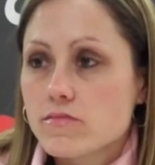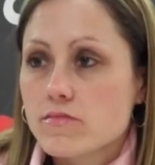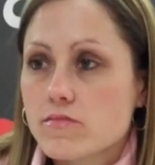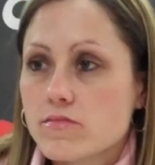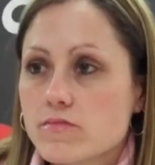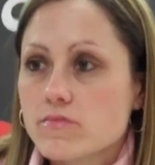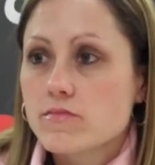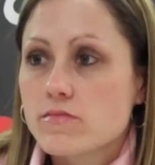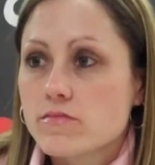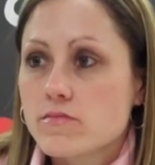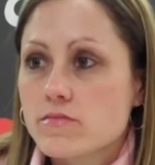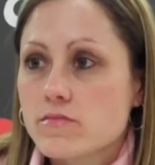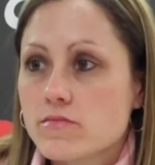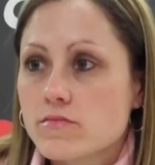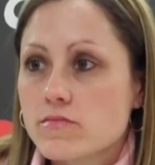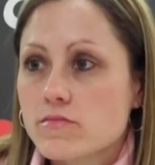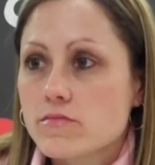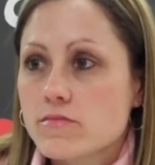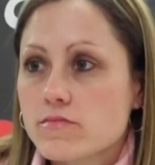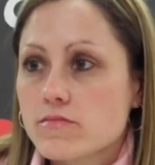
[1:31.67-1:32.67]
just you
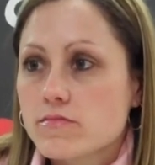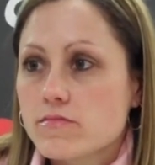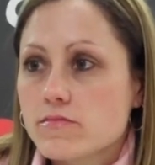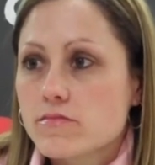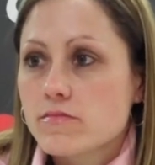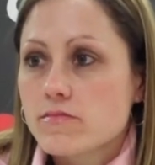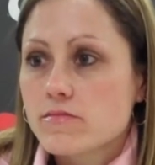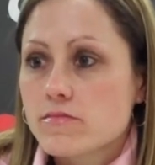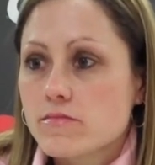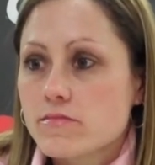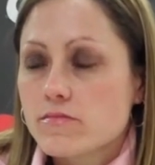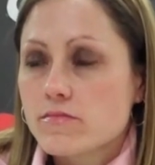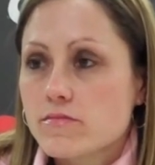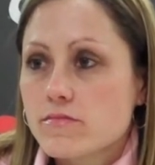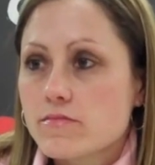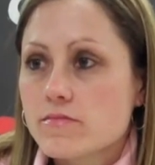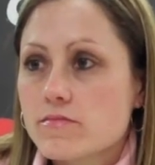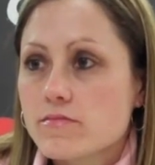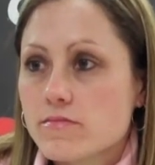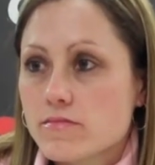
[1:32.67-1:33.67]
guys end up shooting
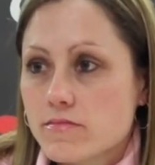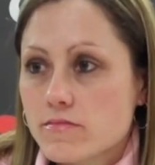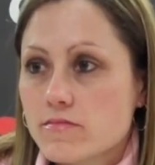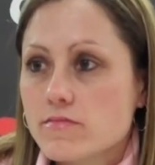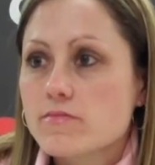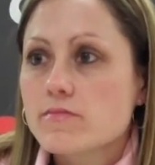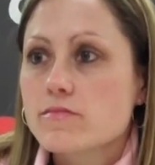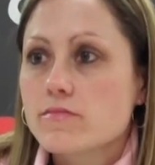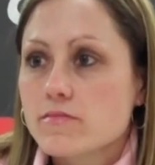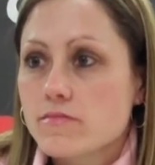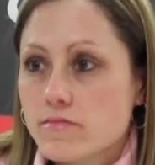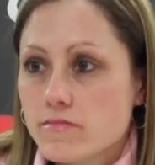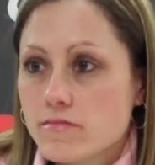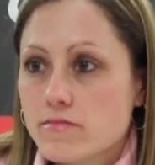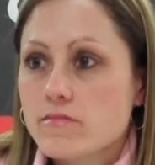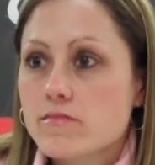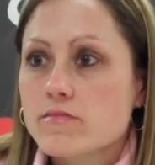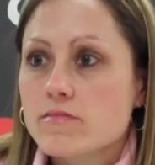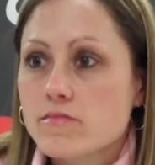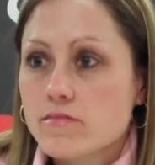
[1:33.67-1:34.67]

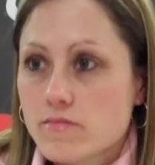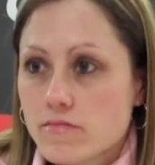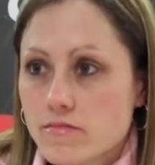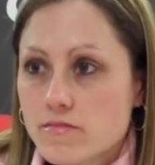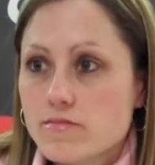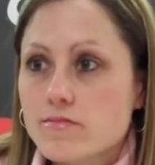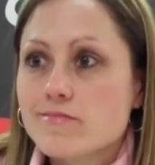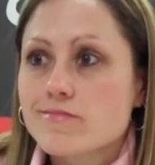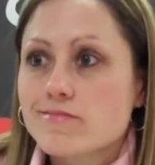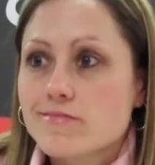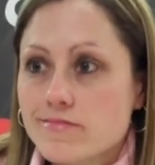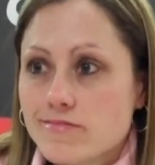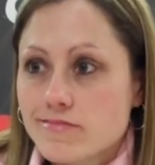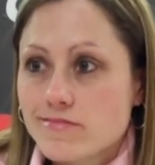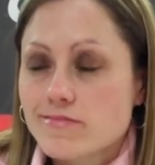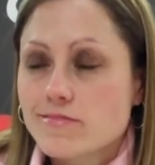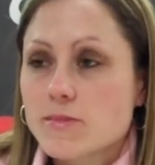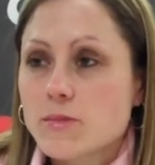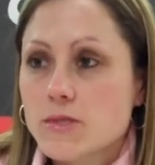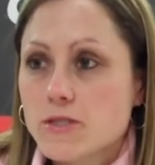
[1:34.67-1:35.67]
51%
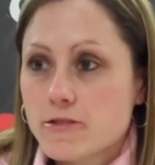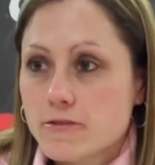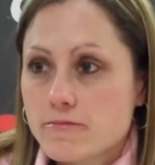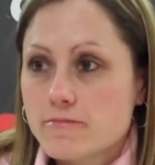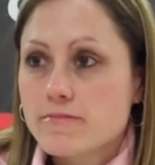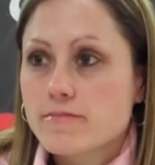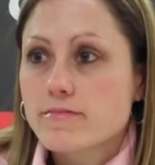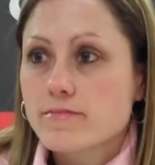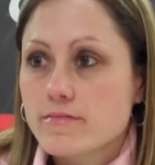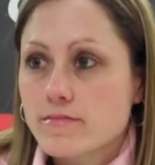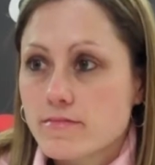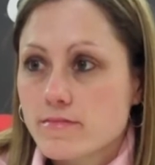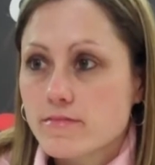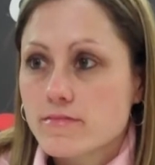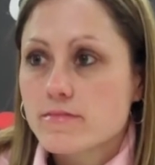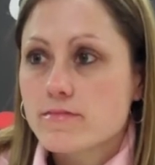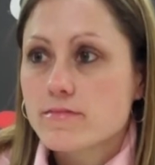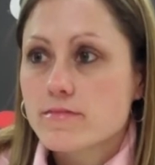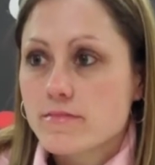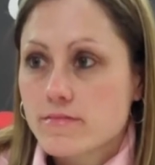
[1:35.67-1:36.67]
from the field,
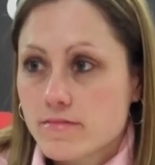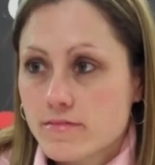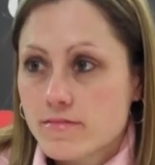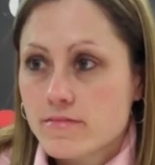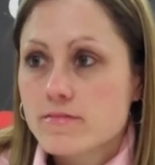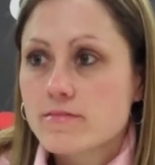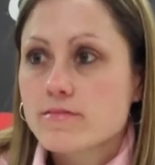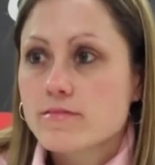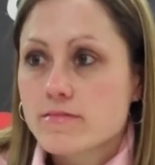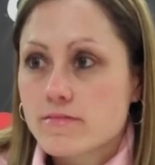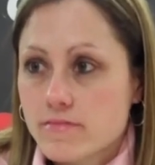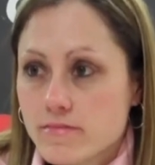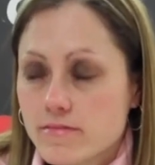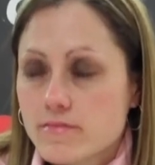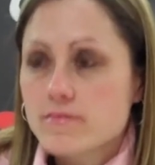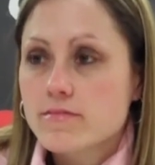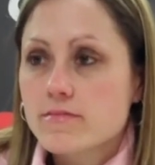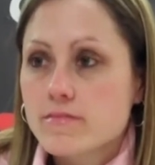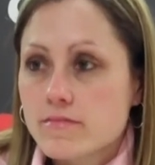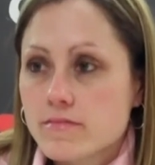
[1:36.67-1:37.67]
outscore mm-hmm. them by
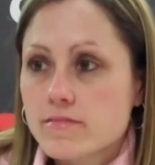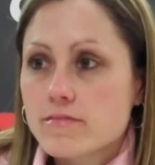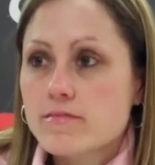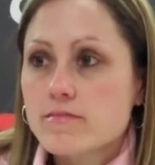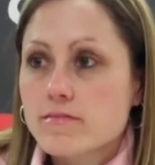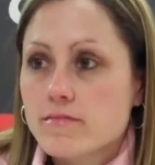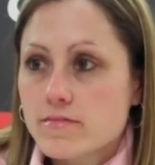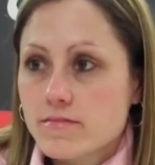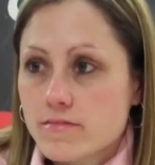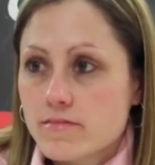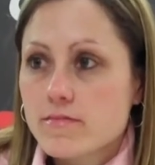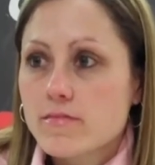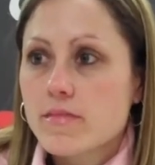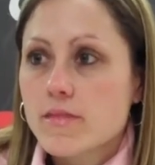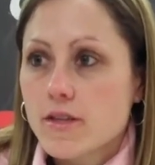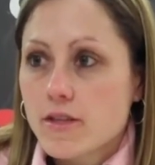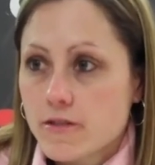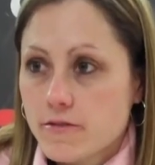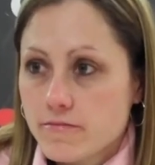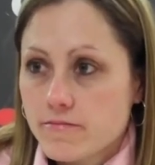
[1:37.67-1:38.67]
20 in the paint,
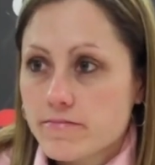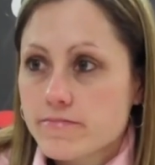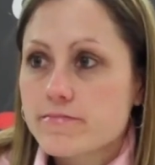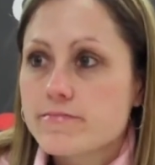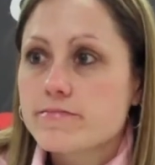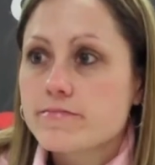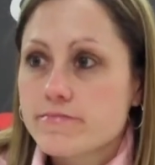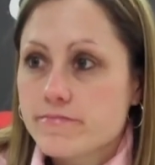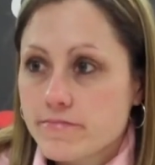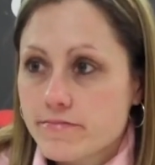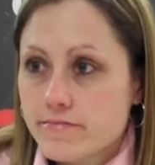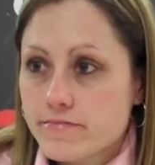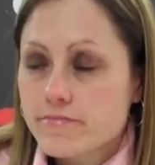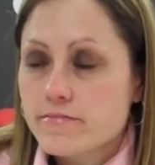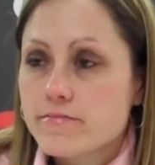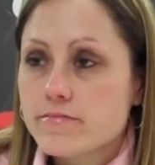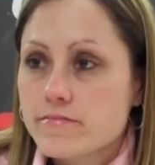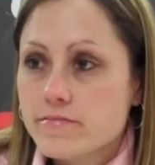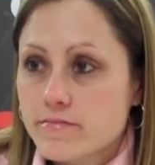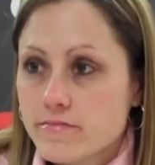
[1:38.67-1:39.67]
out-rebound them. I
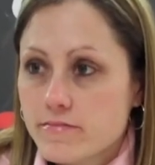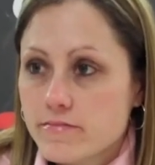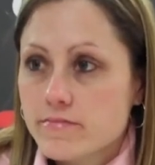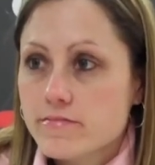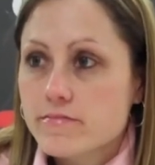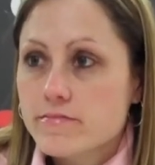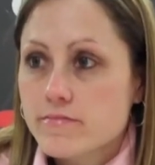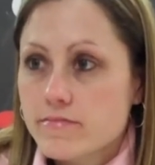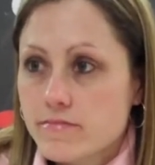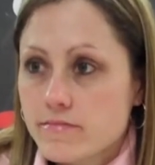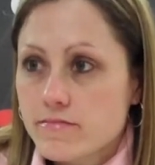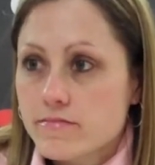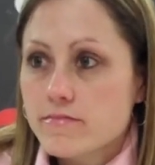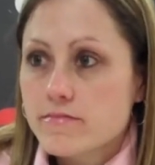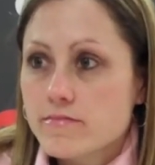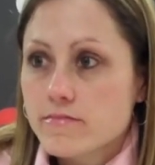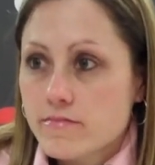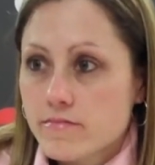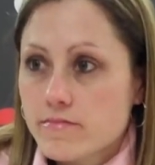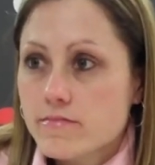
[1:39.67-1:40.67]
mean, these are
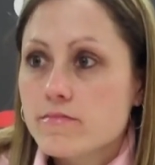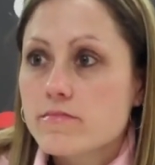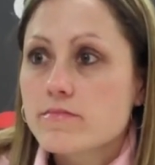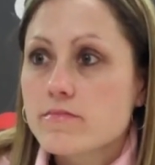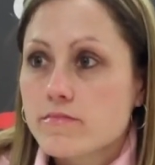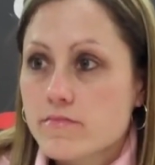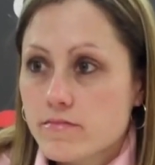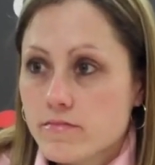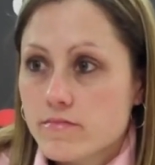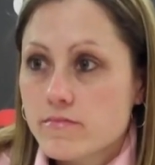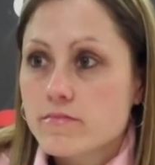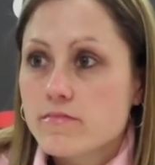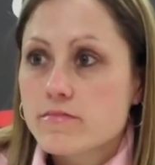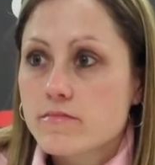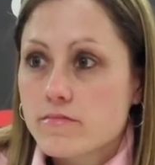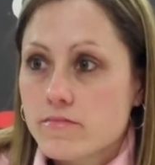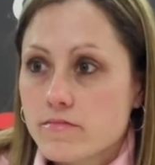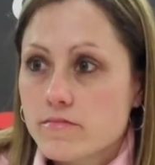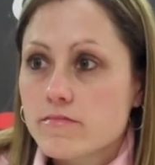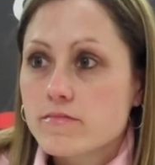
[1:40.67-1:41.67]
some of the things that
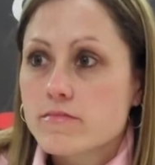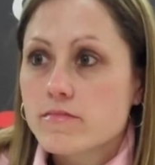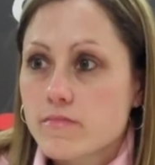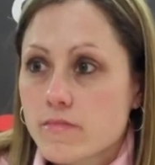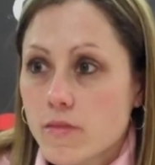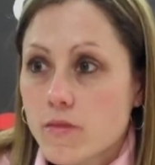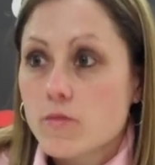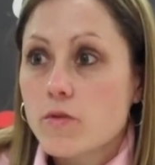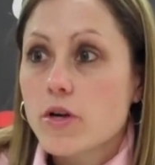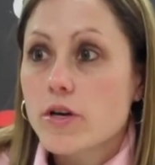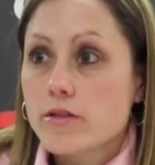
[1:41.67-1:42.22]
sometimes haven't